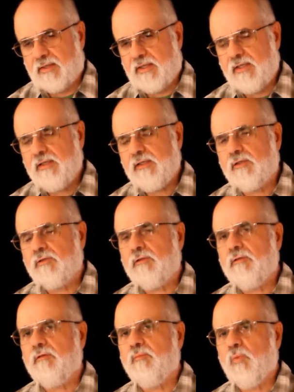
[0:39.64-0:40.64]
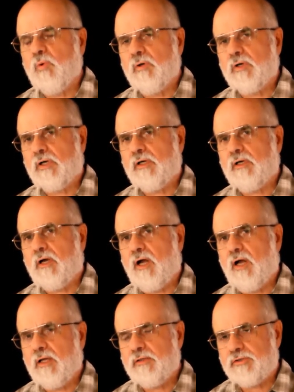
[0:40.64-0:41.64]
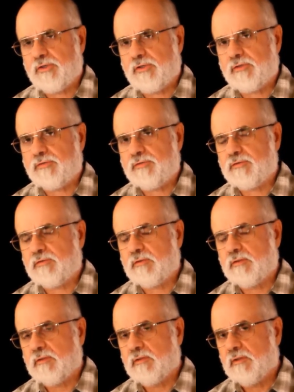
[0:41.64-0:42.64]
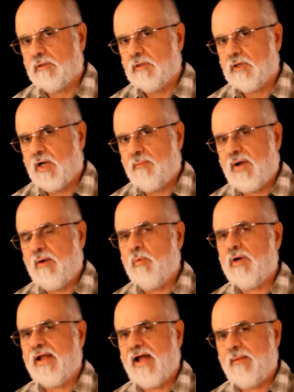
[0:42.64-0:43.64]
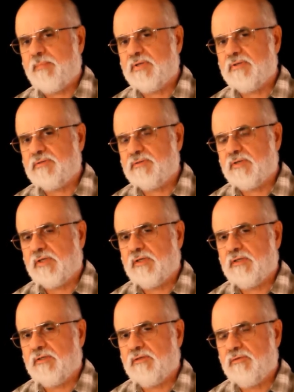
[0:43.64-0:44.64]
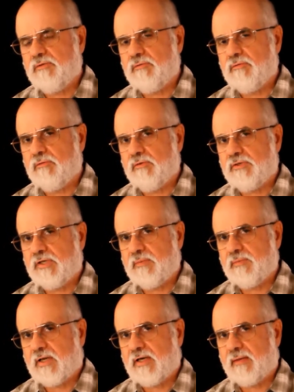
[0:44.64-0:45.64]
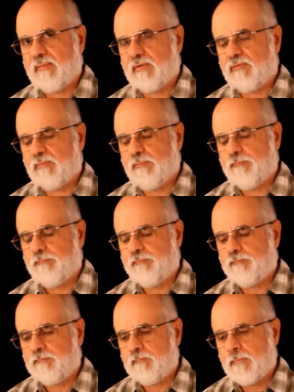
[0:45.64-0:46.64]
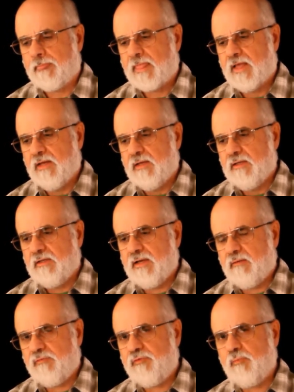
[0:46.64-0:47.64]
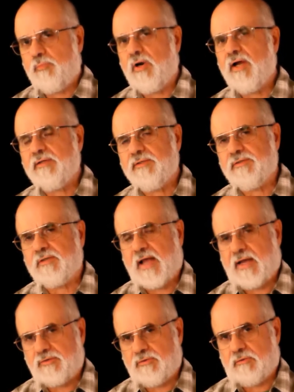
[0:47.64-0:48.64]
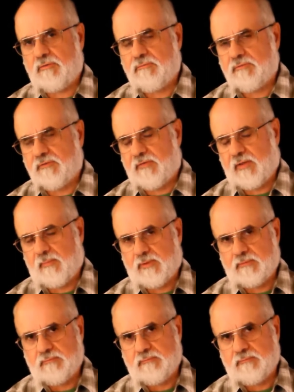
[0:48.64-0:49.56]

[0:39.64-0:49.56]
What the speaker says: getting a little more conscious about what happens in your team dynamics. Now, if you practice Agile development,